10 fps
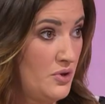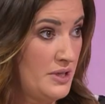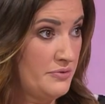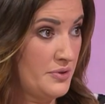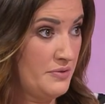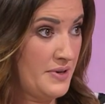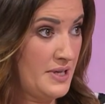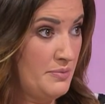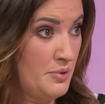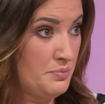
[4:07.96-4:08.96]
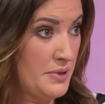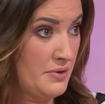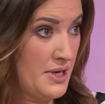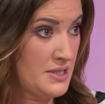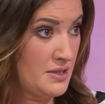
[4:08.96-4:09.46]
all in for a fairly bumpy
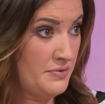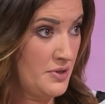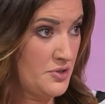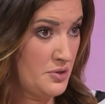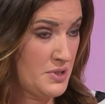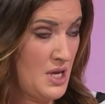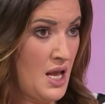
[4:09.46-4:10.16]
ride in the future.